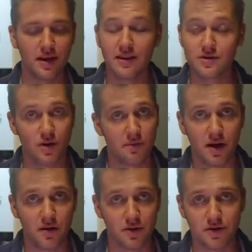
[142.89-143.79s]
This one I
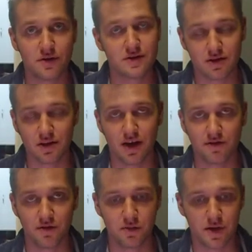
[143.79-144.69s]
probably won't do because it's a lot
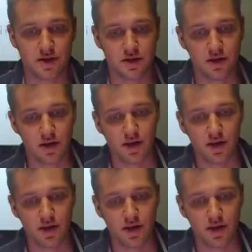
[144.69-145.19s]
of information.